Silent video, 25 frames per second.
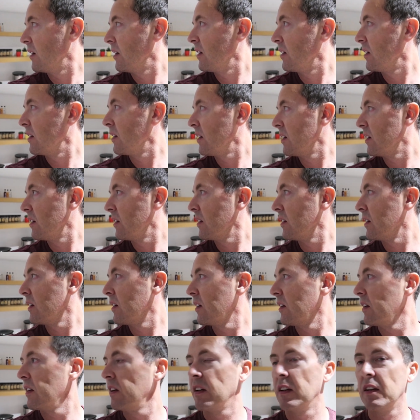Well, not from
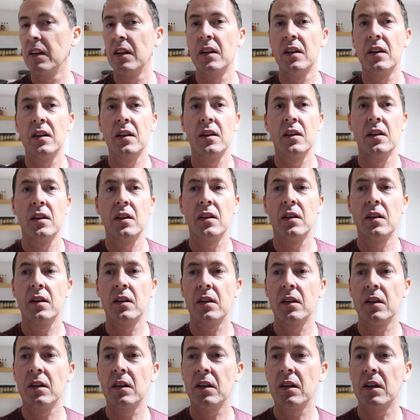last scene, no, because I just
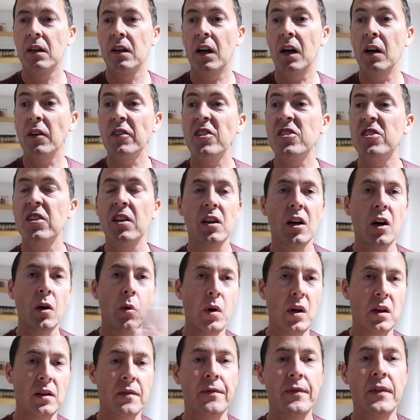updated what we're making. Oh, did you?
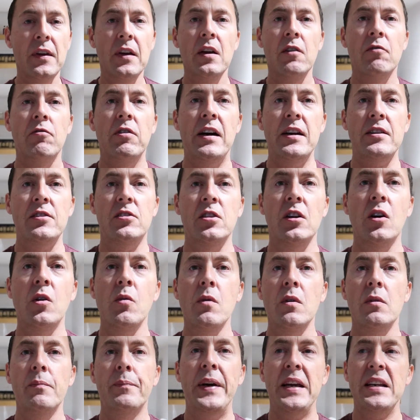Oh, well. Right,
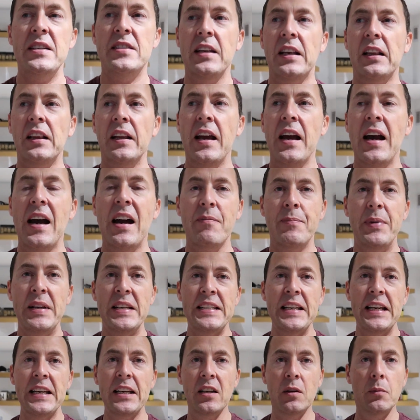so basically I've
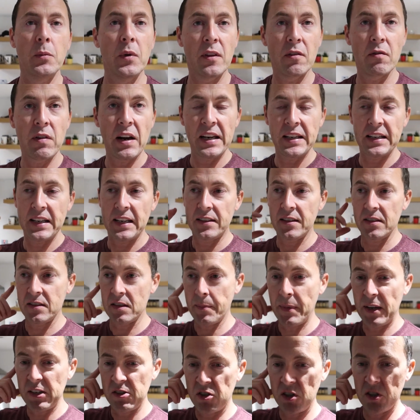been tinkering with the radiators.
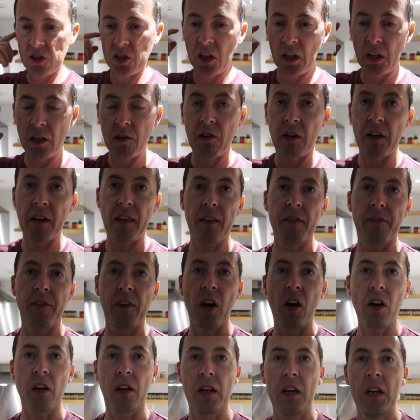I mentioned earlier on in the
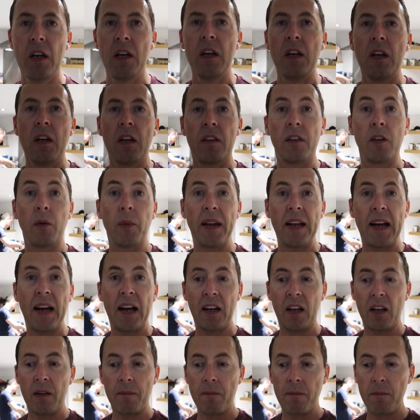vlog that we'd
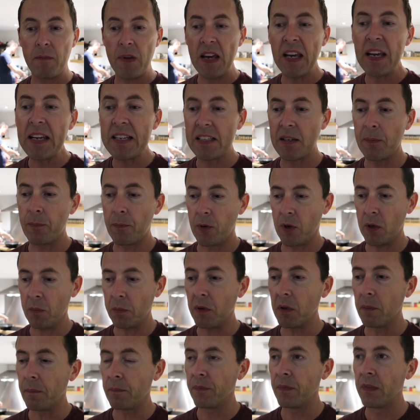had a heating
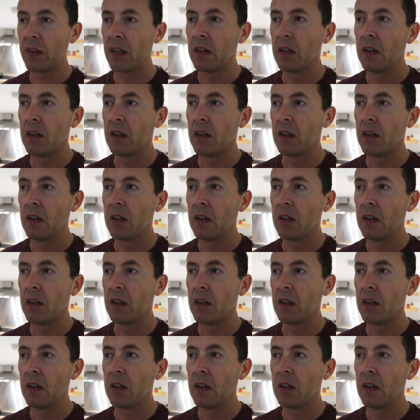problem.